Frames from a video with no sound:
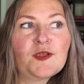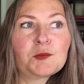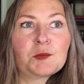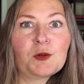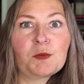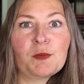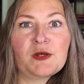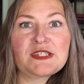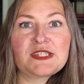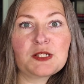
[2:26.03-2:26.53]

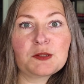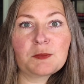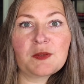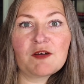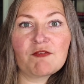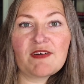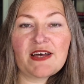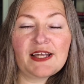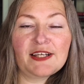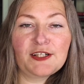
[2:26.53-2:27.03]
momentum
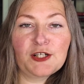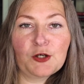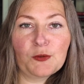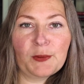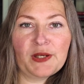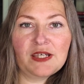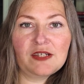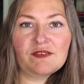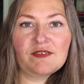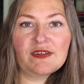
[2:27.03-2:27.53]
I've had
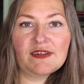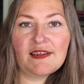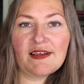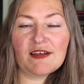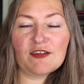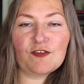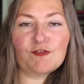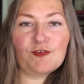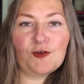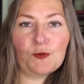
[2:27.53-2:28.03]
going the
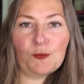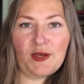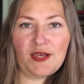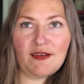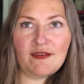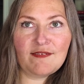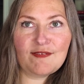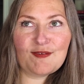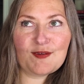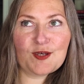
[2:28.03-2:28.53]
last few
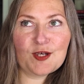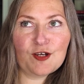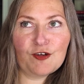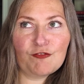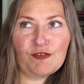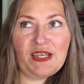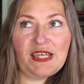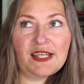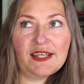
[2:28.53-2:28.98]
weeks of